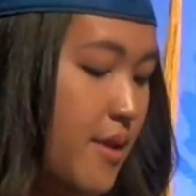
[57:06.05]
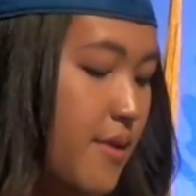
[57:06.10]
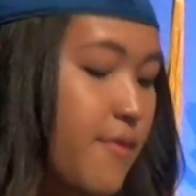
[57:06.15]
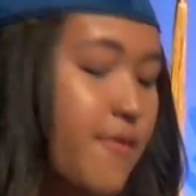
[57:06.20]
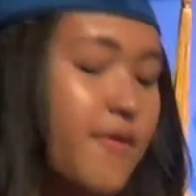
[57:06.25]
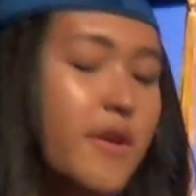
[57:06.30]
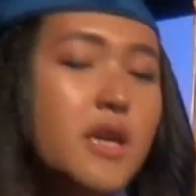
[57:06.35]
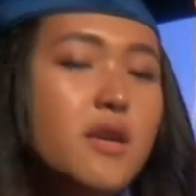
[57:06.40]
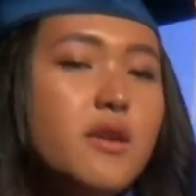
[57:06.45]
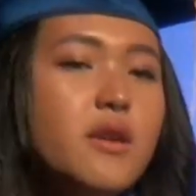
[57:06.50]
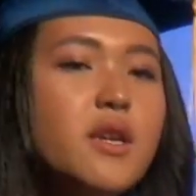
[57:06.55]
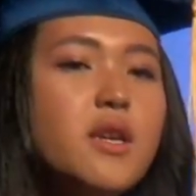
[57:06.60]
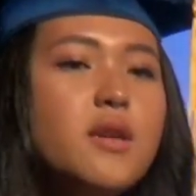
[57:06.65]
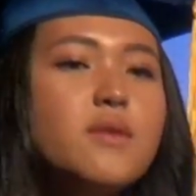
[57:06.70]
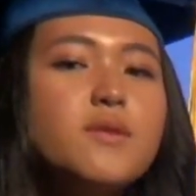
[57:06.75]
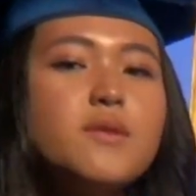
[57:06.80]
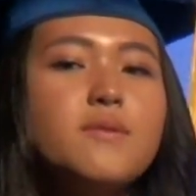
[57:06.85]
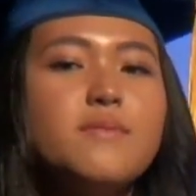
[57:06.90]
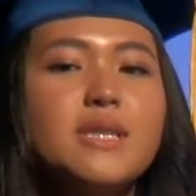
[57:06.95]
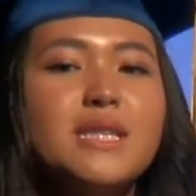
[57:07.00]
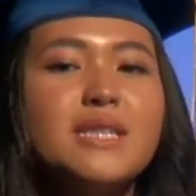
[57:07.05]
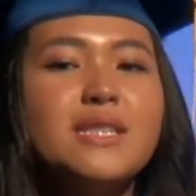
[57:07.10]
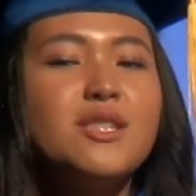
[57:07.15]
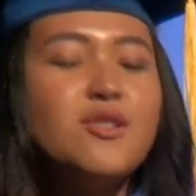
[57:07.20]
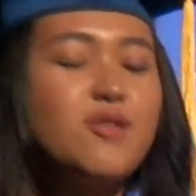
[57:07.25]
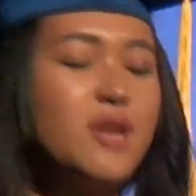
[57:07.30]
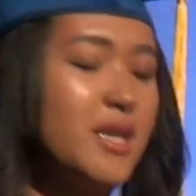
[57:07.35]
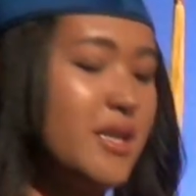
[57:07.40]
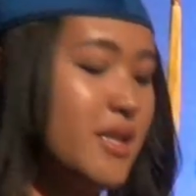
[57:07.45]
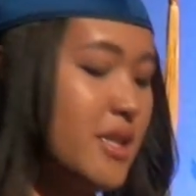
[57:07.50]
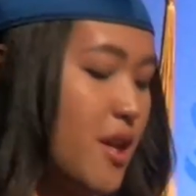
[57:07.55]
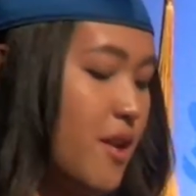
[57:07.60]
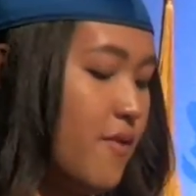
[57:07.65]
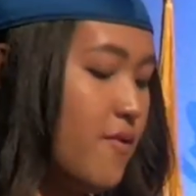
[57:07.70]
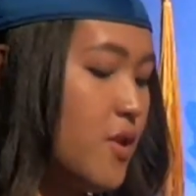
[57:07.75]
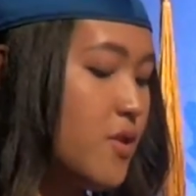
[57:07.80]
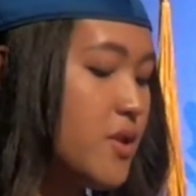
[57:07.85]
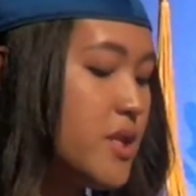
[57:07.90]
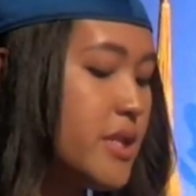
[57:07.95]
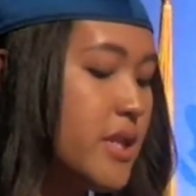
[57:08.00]
Fear comes from the distress
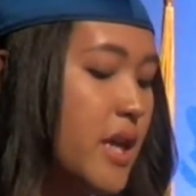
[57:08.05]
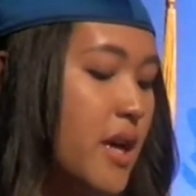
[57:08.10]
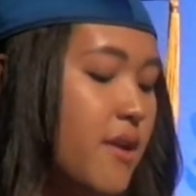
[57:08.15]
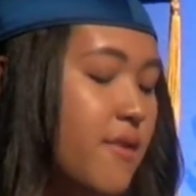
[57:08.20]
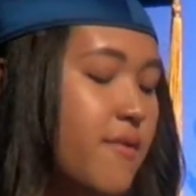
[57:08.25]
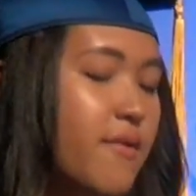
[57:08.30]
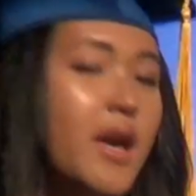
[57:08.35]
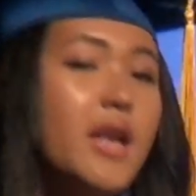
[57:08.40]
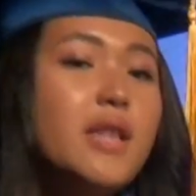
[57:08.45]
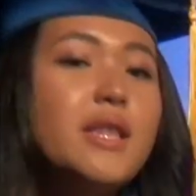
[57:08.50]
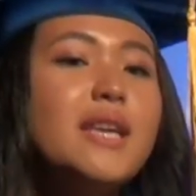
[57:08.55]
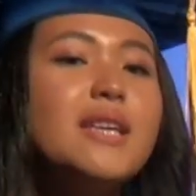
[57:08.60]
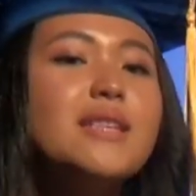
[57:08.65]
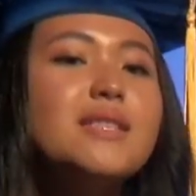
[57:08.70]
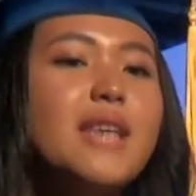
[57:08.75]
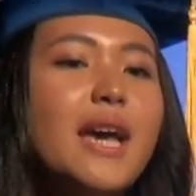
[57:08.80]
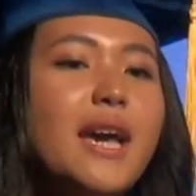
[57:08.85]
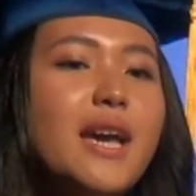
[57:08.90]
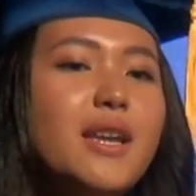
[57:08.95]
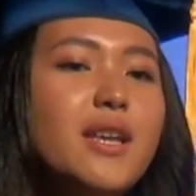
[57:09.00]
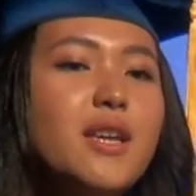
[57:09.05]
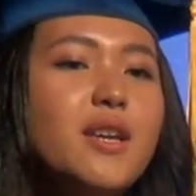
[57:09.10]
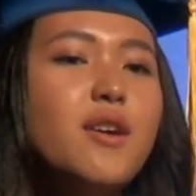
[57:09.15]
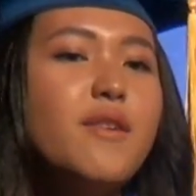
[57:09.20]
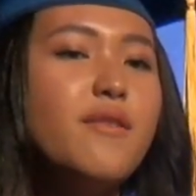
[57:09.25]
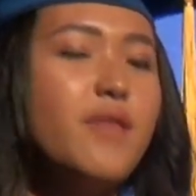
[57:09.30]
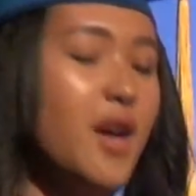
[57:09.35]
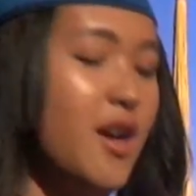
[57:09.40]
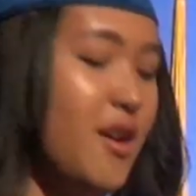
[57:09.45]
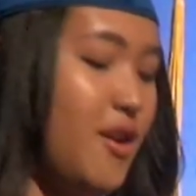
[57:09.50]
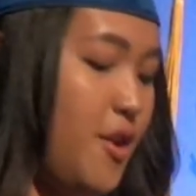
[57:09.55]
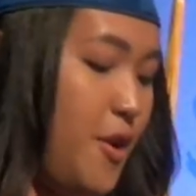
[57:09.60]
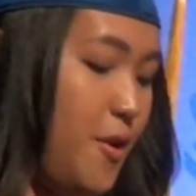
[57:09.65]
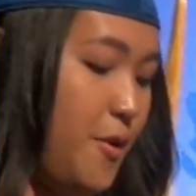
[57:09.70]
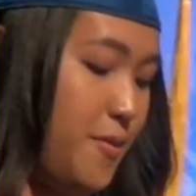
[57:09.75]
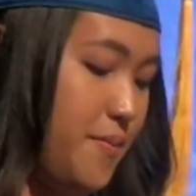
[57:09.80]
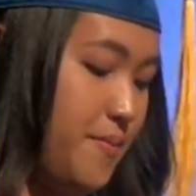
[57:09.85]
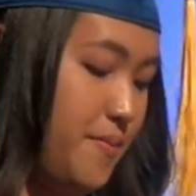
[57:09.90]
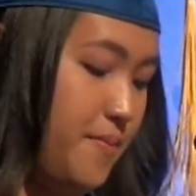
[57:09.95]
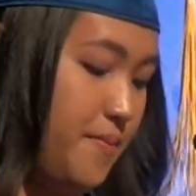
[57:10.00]
of yourself and the anxiety of the
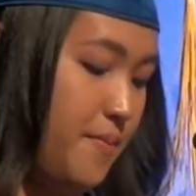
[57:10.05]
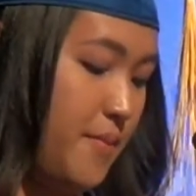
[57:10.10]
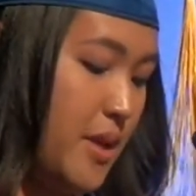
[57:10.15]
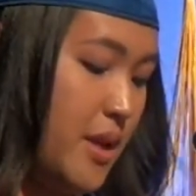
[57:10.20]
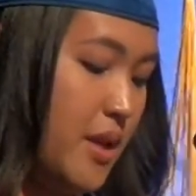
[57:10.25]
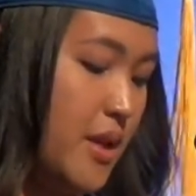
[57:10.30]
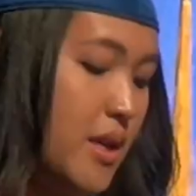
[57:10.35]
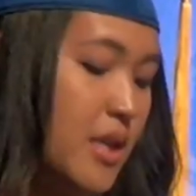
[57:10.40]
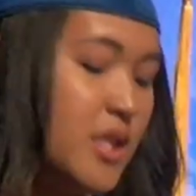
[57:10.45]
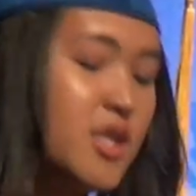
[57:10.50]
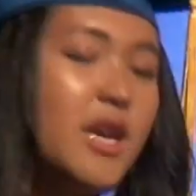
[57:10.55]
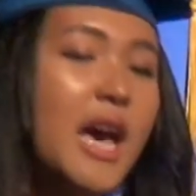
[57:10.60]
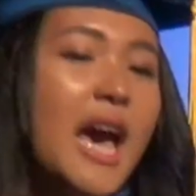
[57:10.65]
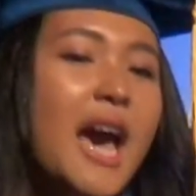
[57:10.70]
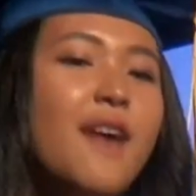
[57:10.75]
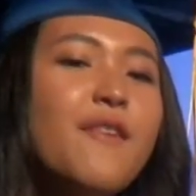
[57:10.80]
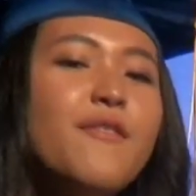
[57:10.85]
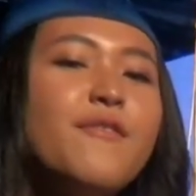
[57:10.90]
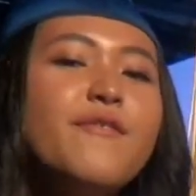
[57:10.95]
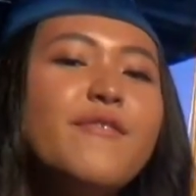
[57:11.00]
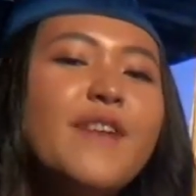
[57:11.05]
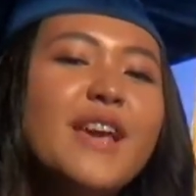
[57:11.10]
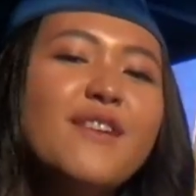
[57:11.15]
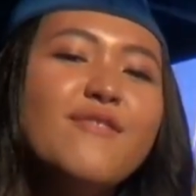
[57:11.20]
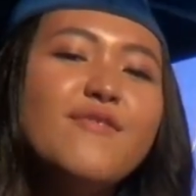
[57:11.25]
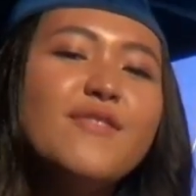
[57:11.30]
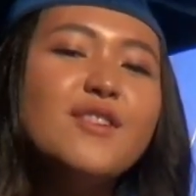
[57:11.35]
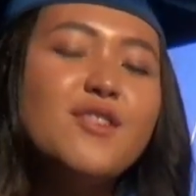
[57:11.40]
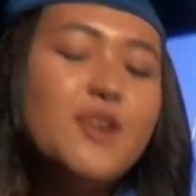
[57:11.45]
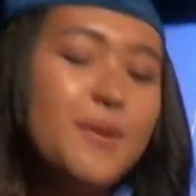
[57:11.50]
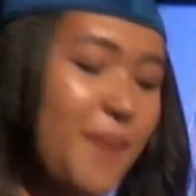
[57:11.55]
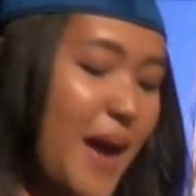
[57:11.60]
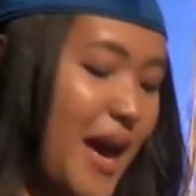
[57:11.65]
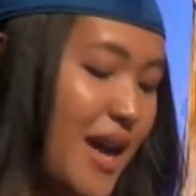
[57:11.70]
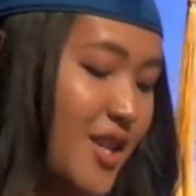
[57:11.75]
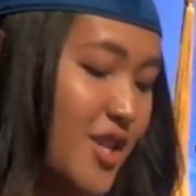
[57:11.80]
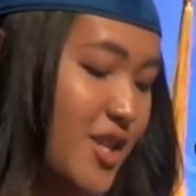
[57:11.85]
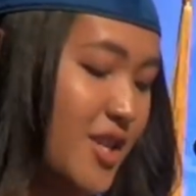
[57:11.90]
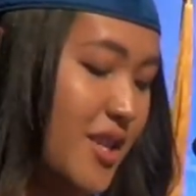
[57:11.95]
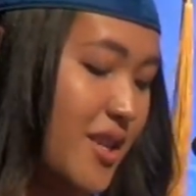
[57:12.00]
unknown. So have faith in your
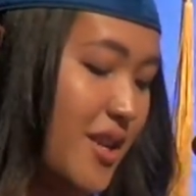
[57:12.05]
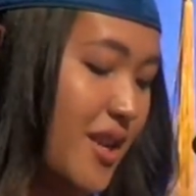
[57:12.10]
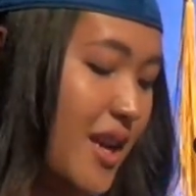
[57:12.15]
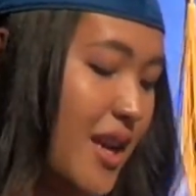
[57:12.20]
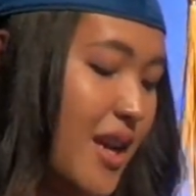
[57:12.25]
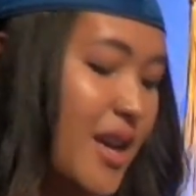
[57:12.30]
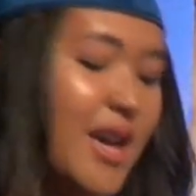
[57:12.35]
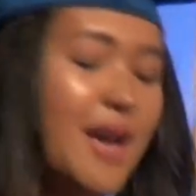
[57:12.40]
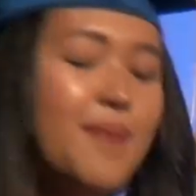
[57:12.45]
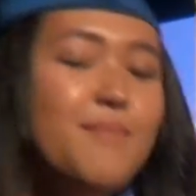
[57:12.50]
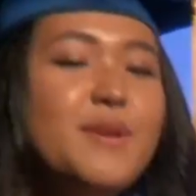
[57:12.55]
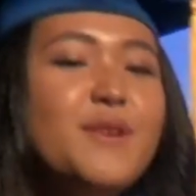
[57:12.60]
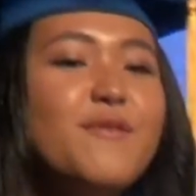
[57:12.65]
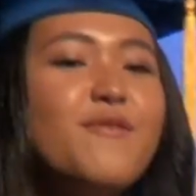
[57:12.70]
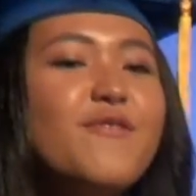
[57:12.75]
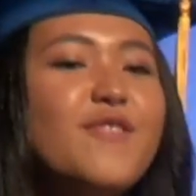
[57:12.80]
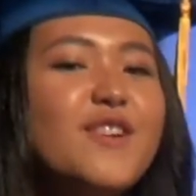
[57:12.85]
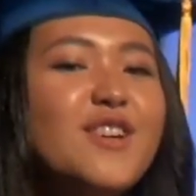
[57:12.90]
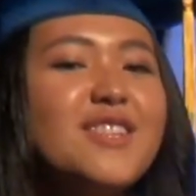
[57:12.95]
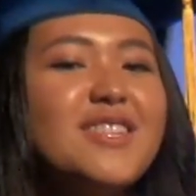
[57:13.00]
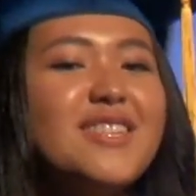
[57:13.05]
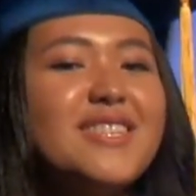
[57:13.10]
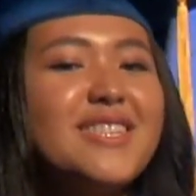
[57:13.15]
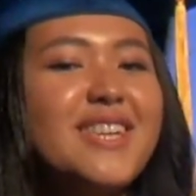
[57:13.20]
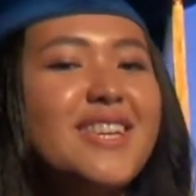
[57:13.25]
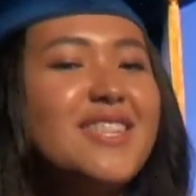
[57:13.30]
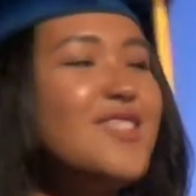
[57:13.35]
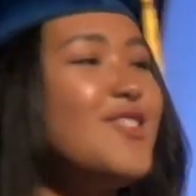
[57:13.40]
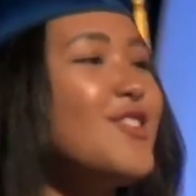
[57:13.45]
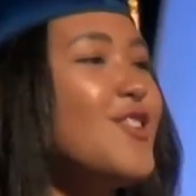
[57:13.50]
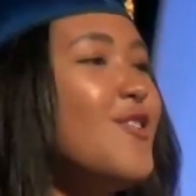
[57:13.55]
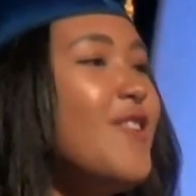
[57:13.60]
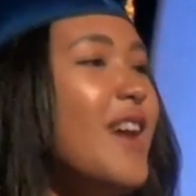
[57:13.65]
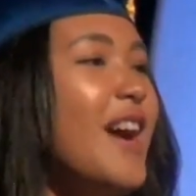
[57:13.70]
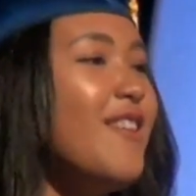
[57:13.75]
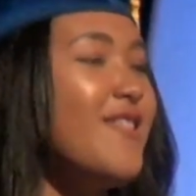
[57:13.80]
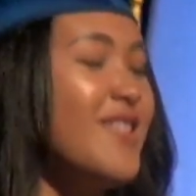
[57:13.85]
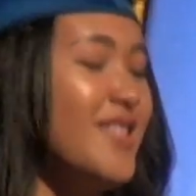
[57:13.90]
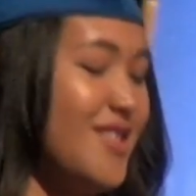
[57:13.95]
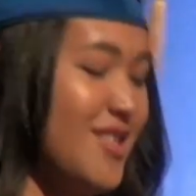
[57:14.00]
passion and be fearless as you go
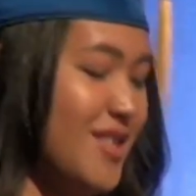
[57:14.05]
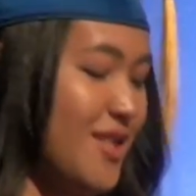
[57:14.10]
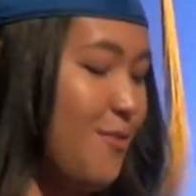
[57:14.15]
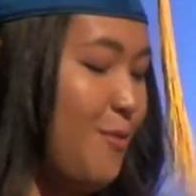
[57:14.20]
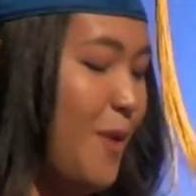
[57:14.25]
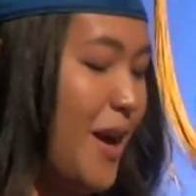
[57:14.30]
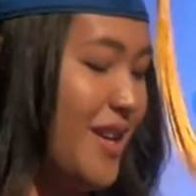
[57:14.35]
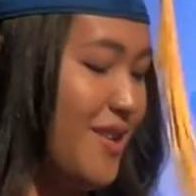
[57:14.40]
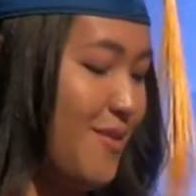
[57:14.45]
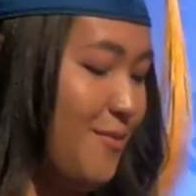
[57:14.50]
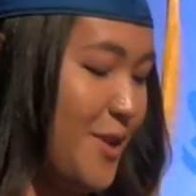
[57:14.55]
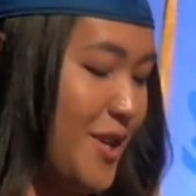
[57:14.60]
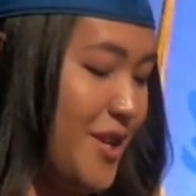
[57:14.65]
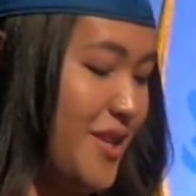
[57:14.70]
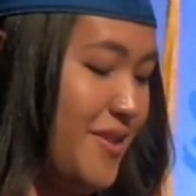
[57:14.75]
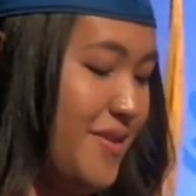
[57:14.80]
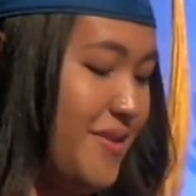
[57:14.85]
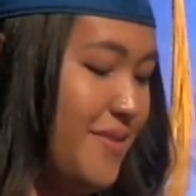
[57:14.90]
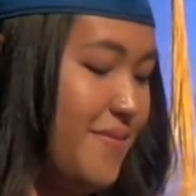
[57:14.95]
out into the wild world.